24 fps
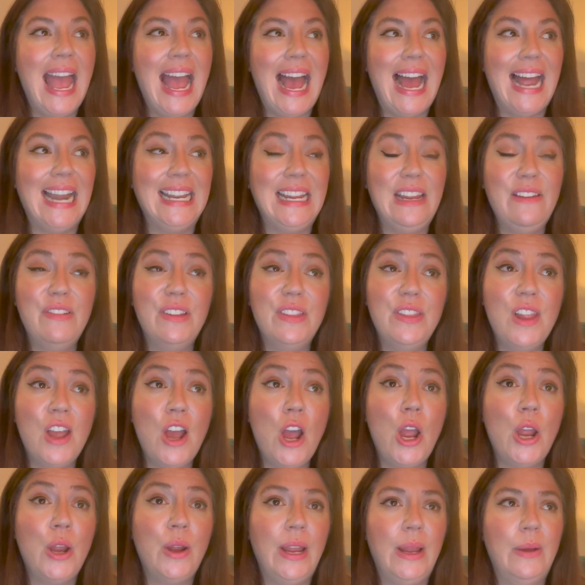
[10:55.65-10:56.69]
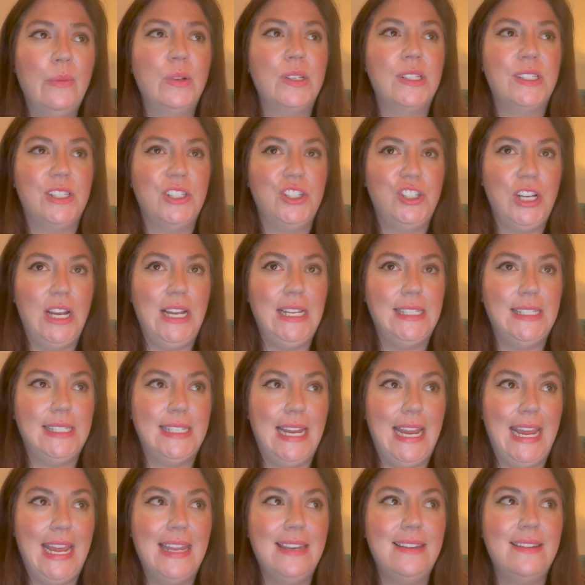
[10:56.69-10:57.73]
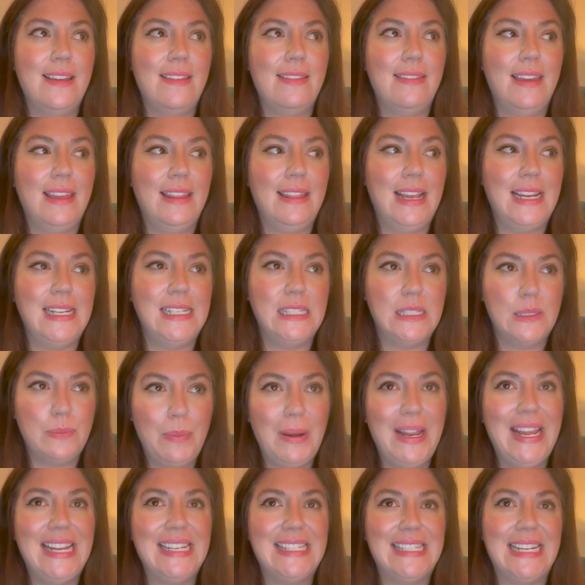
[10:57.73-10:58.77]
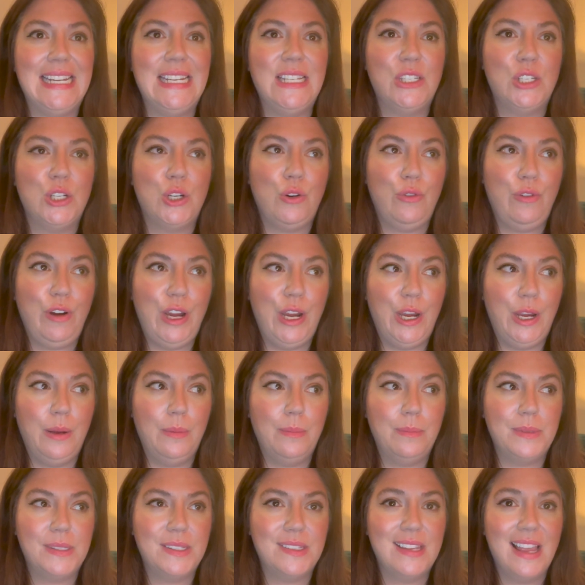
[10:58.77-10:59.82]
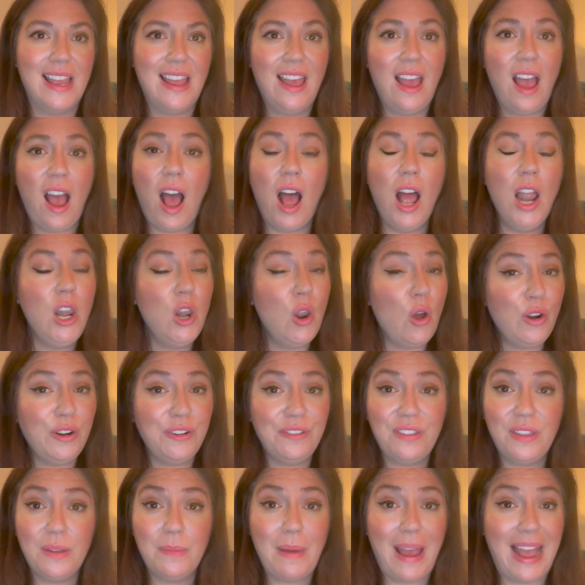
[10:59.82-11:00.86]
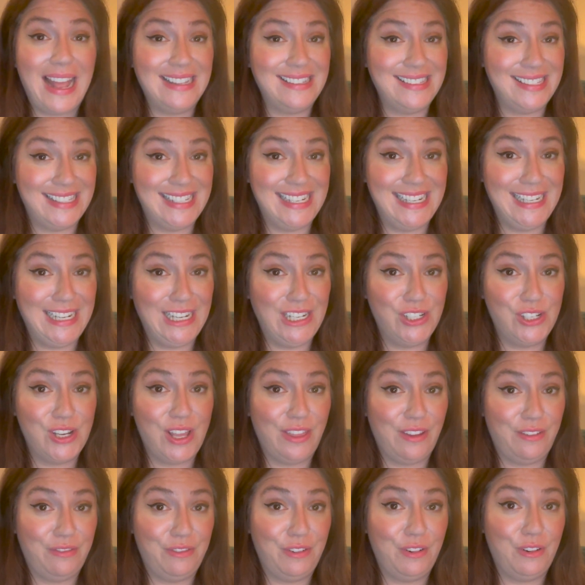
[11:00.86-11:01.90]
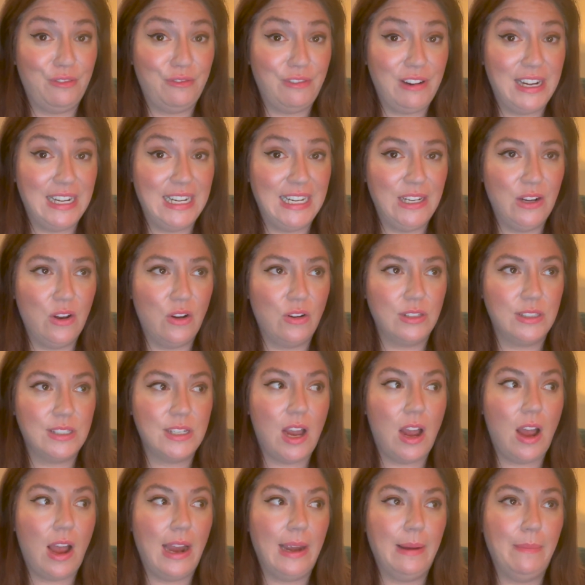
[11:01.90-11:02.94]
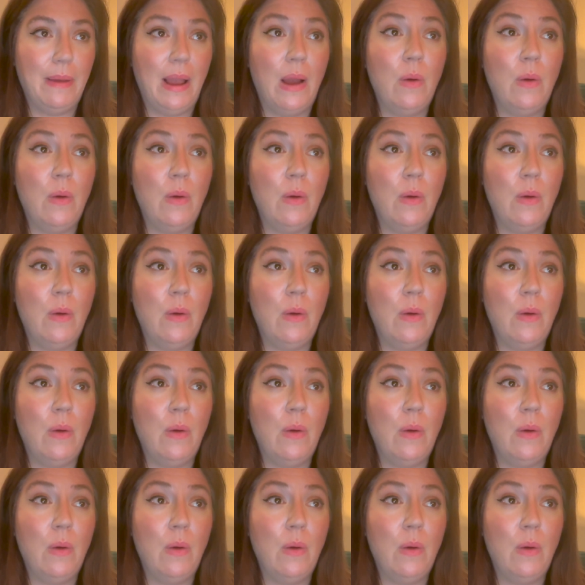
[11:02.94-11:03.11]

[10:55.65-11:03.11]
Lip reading: And even though it was suggested that they split into groups, a lot of them hadn't seen each other for a really long time.